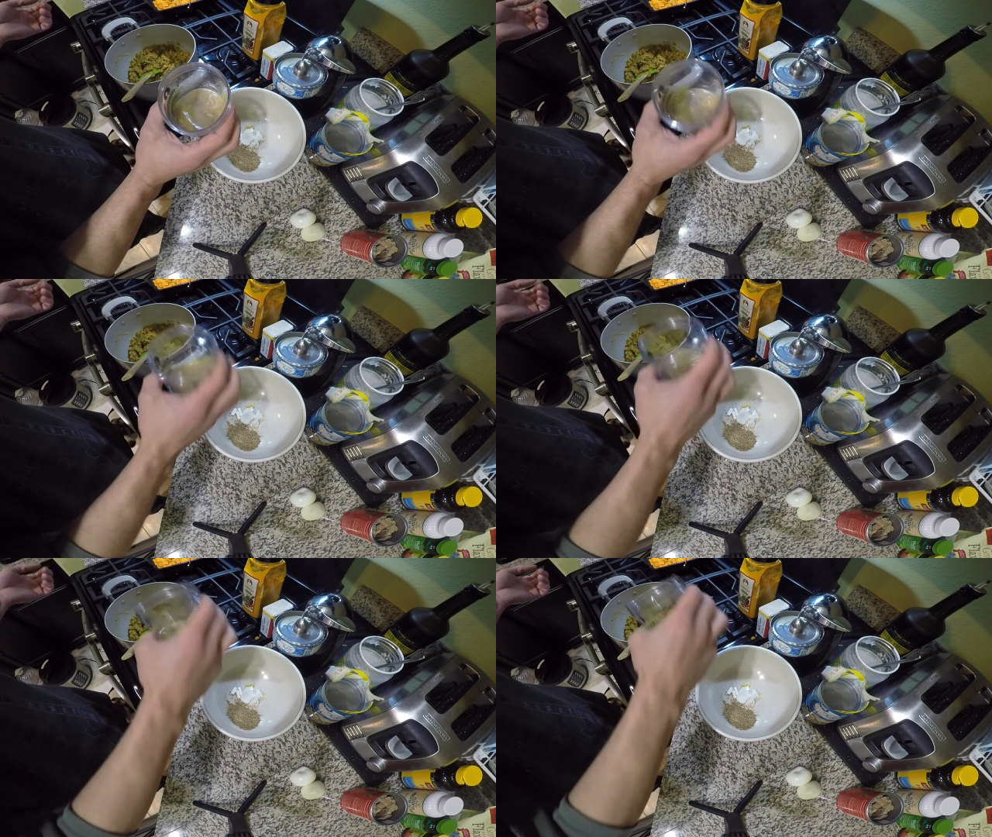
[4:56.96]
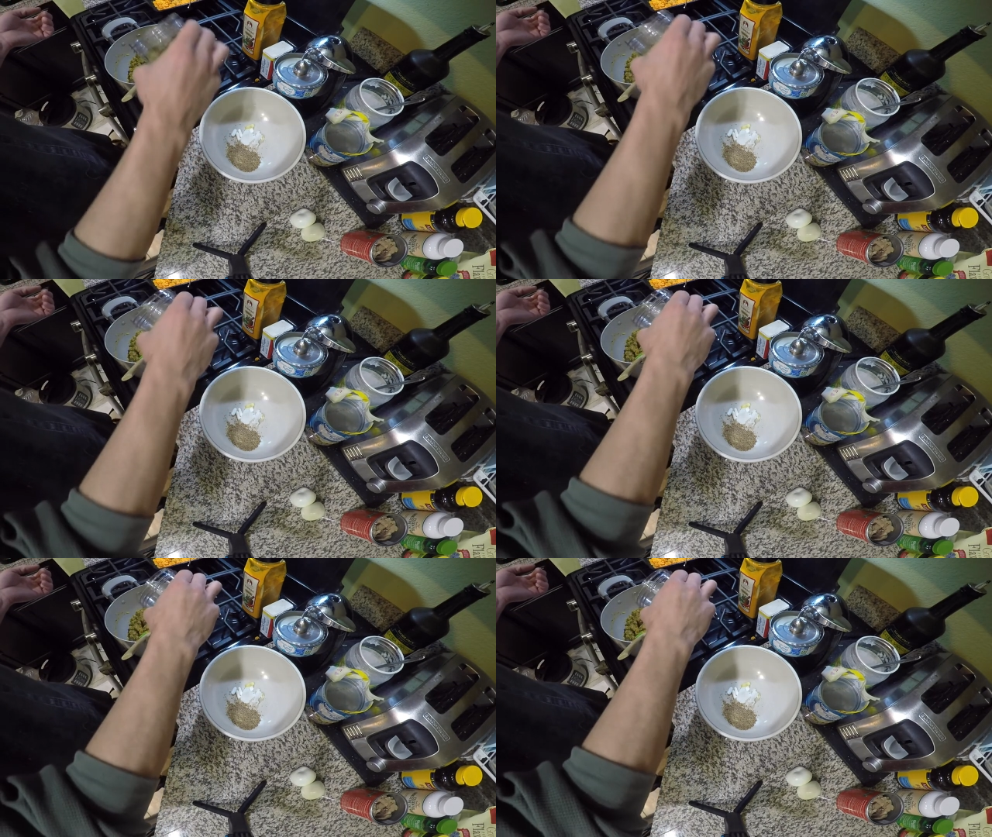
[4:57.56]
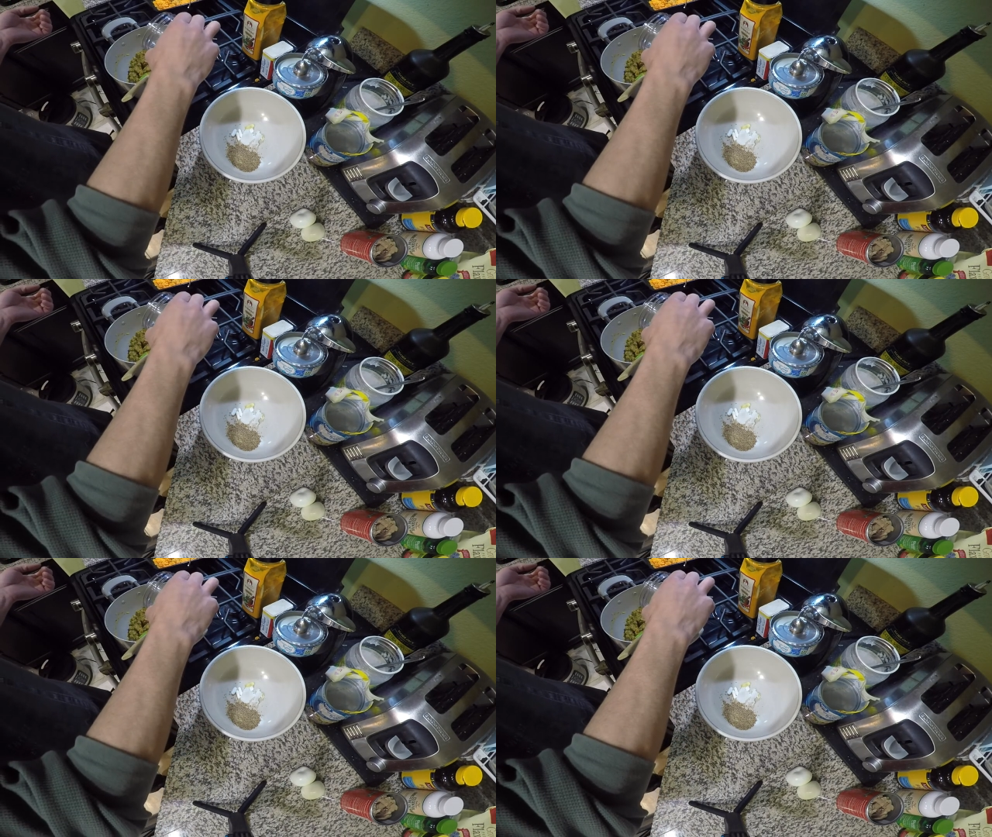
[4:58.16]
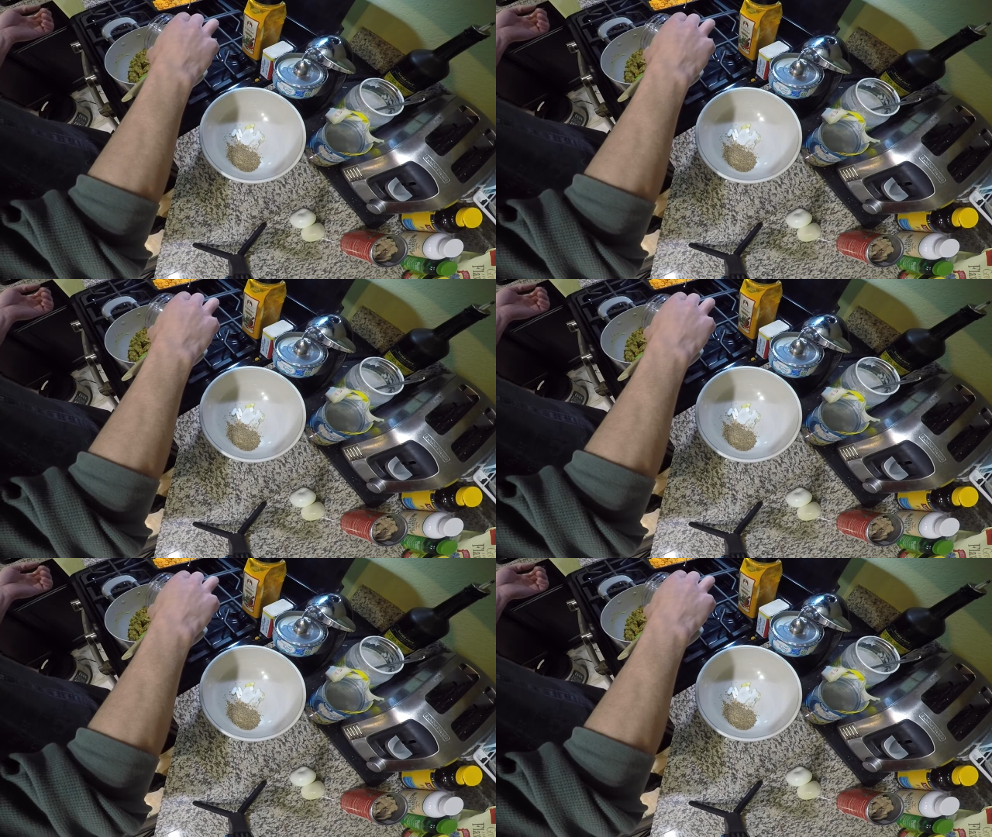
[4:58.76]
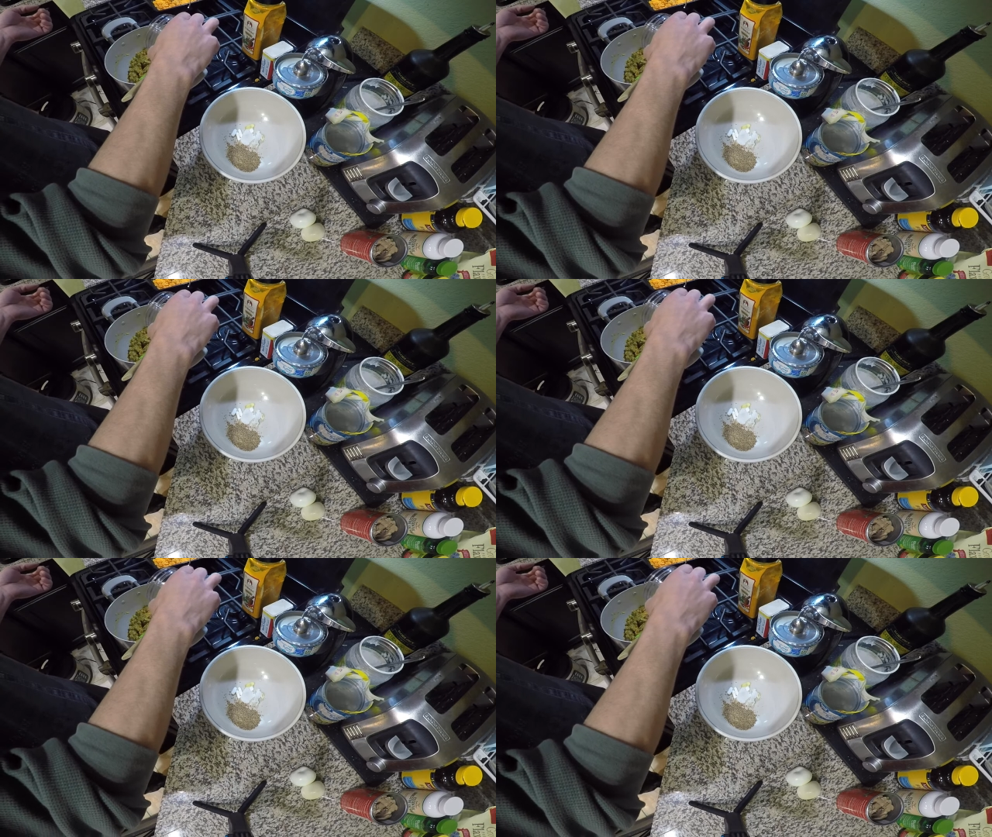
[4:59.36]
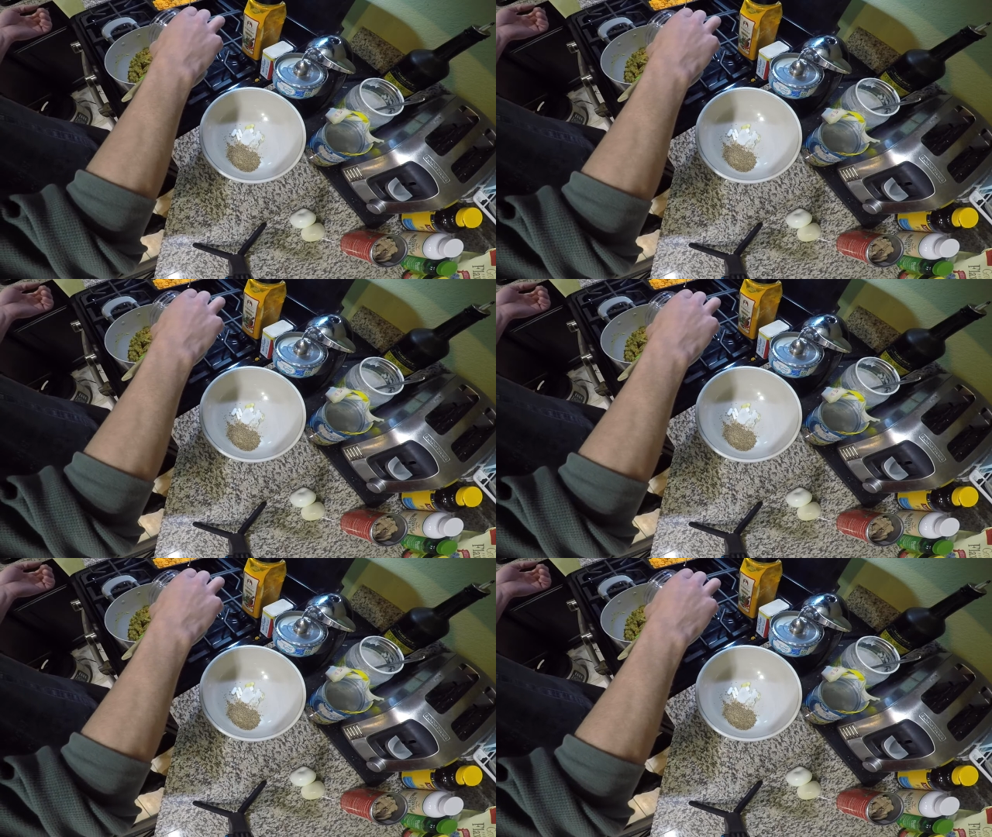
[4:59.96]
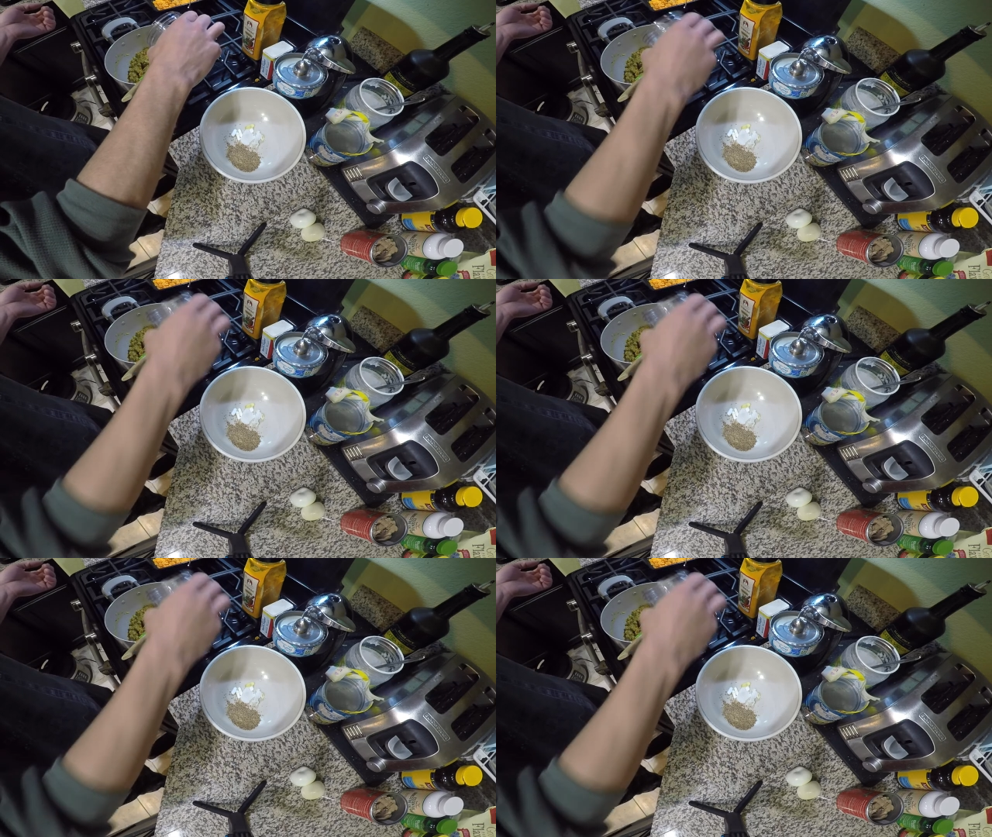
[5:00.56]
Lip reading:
[unreadable: no face in view]